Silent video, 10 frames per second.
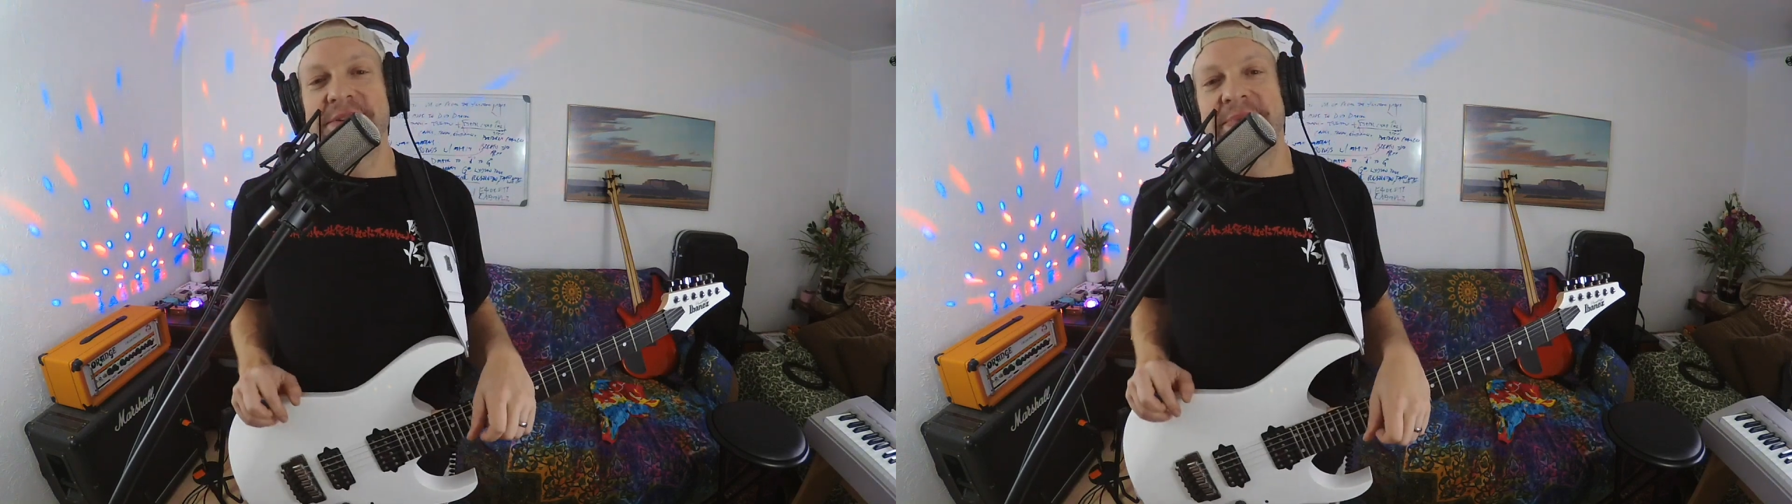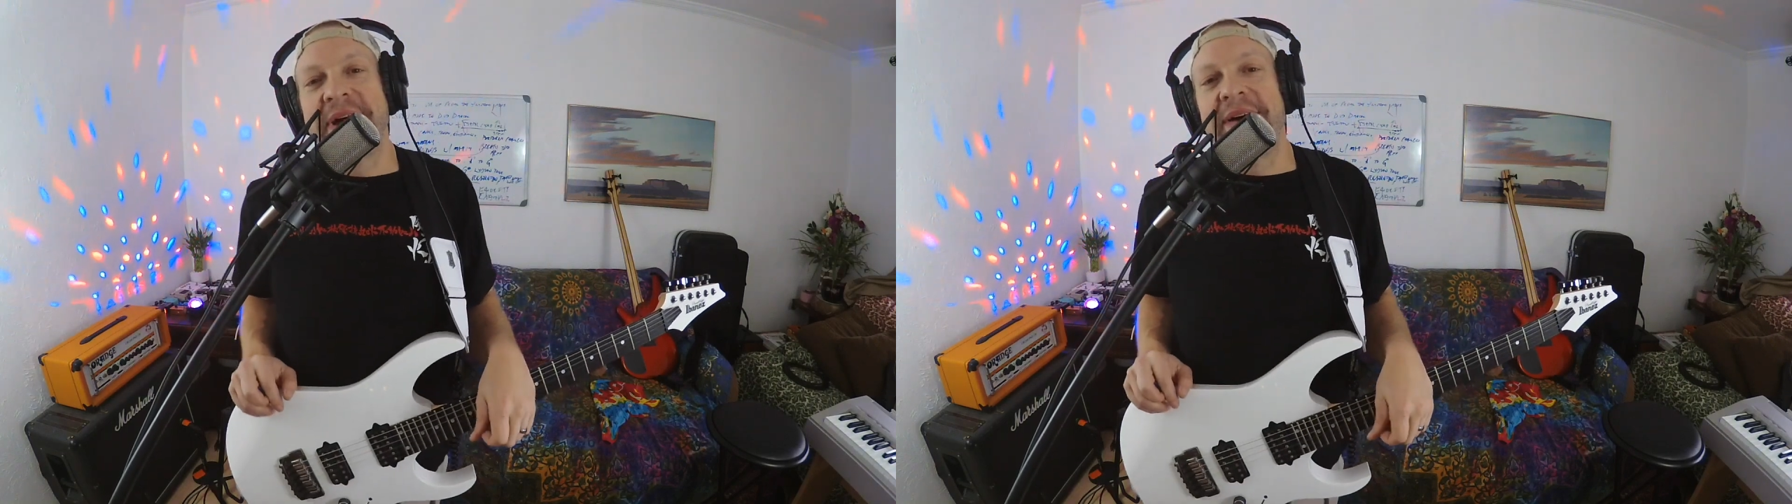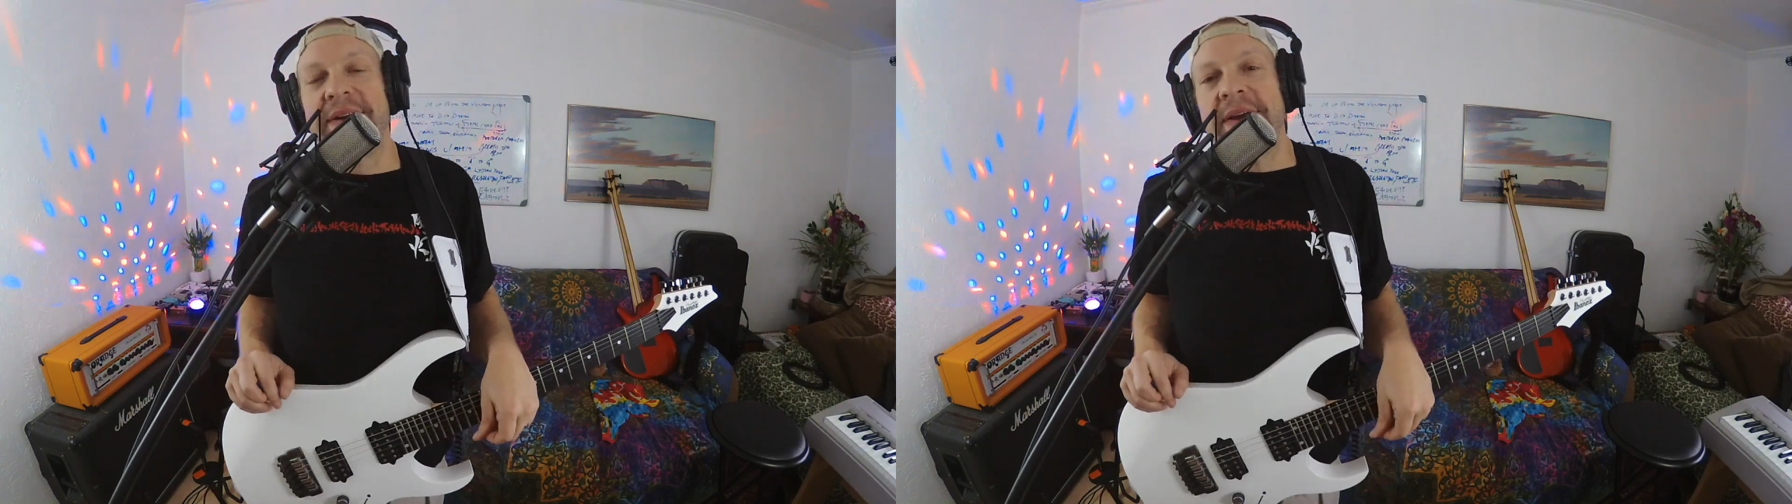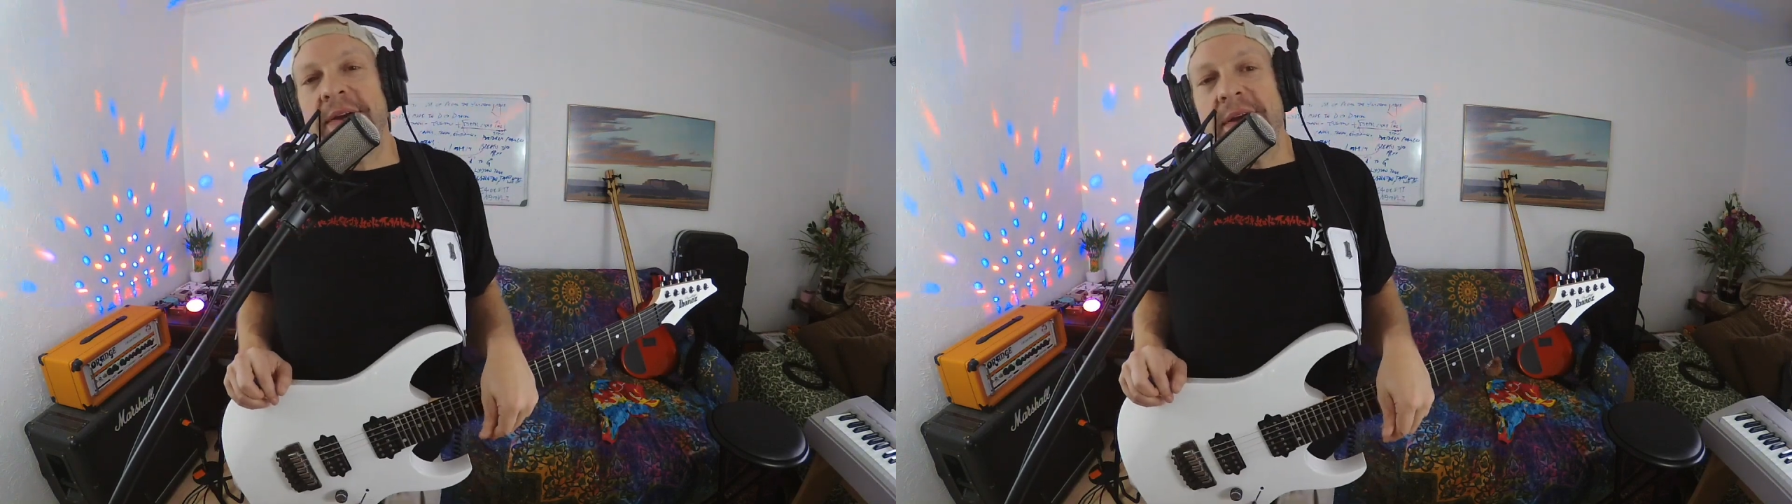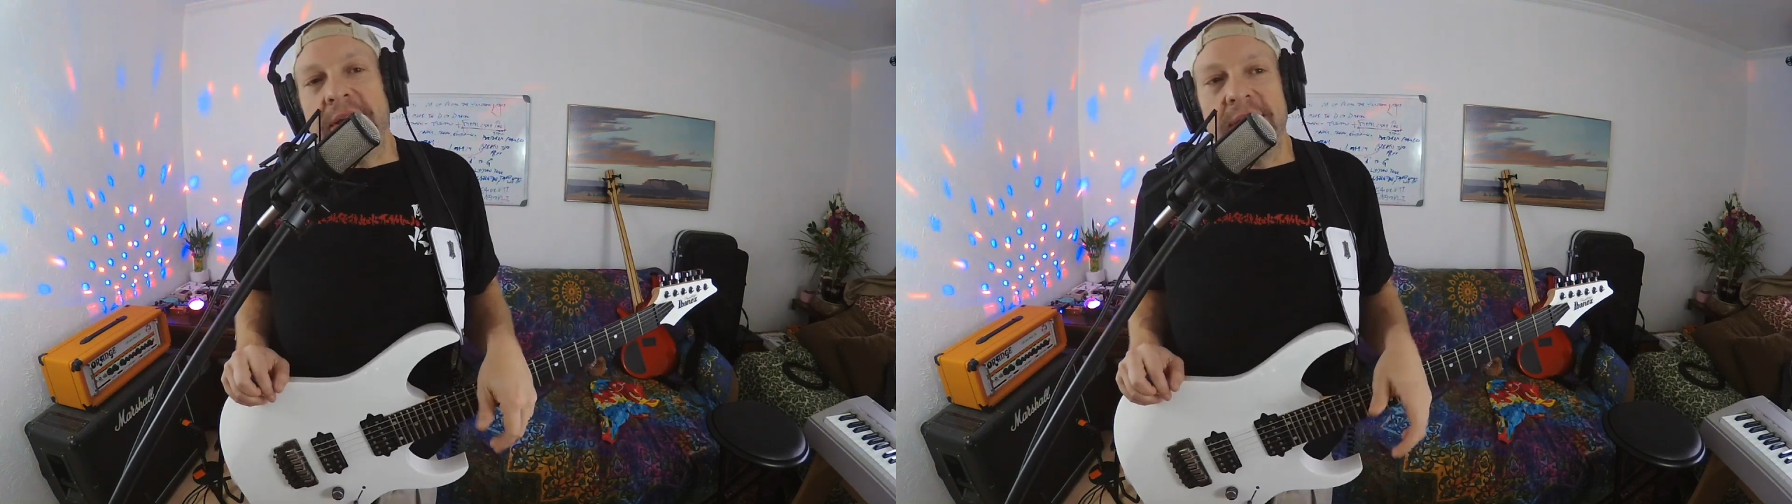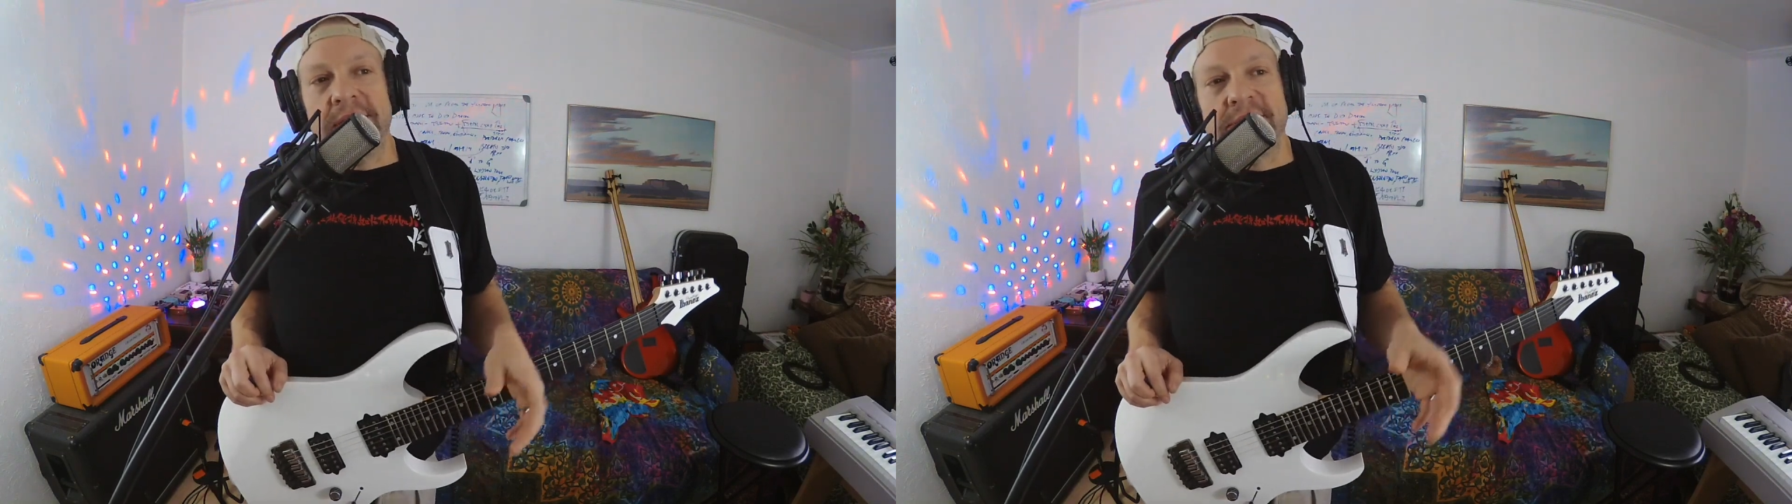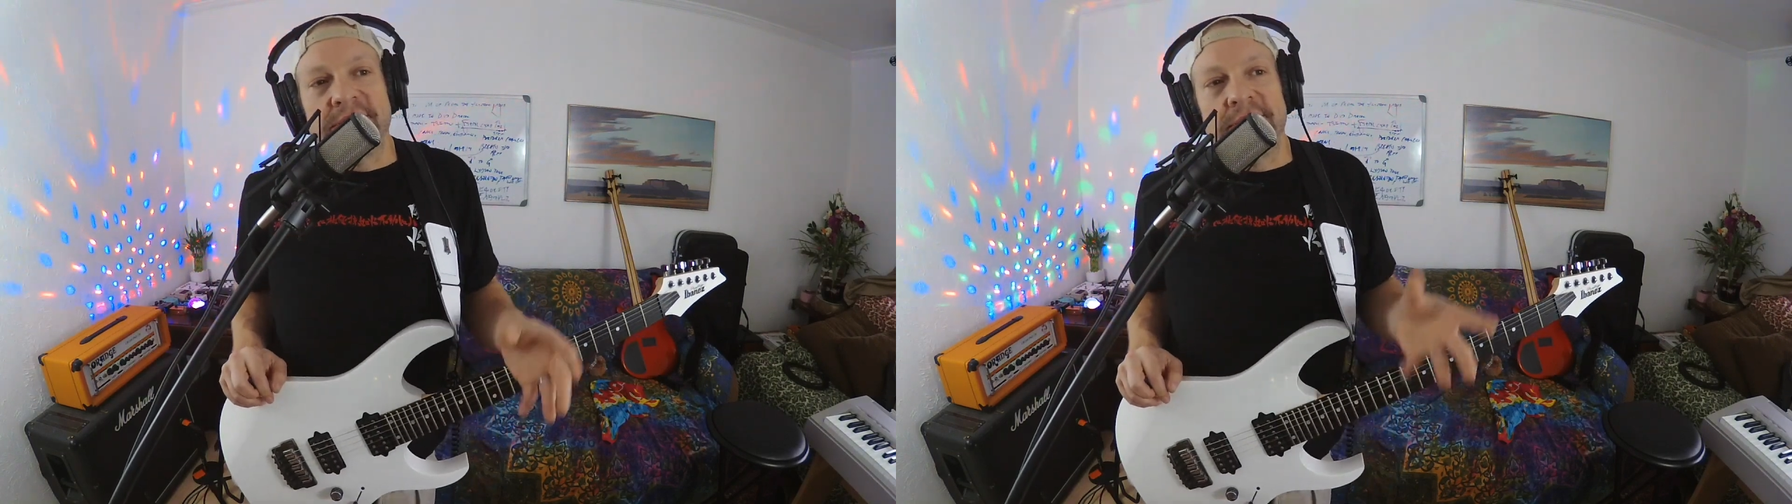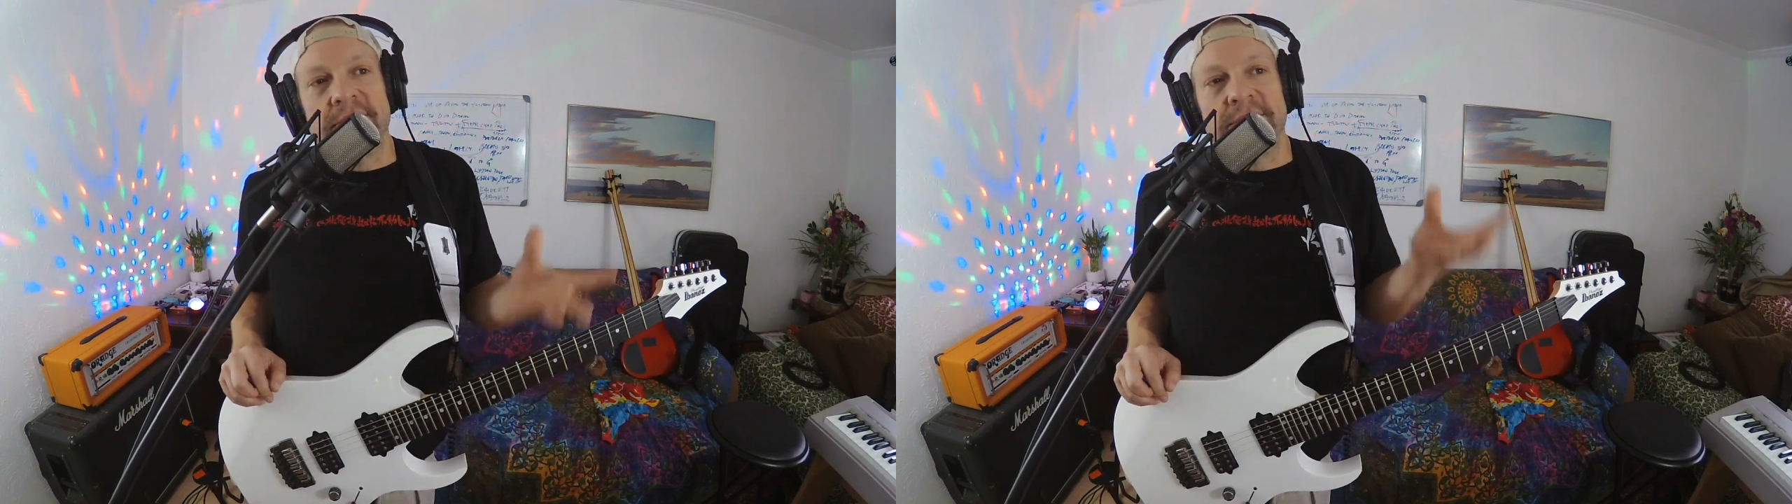about,
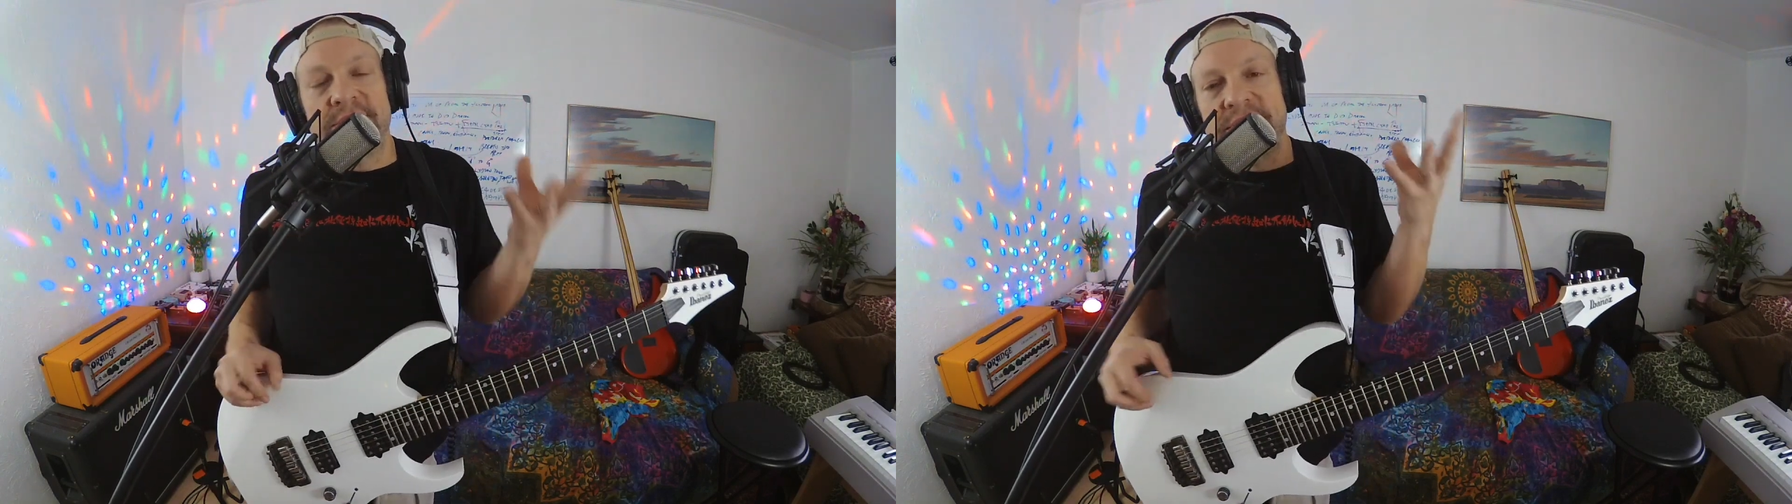is just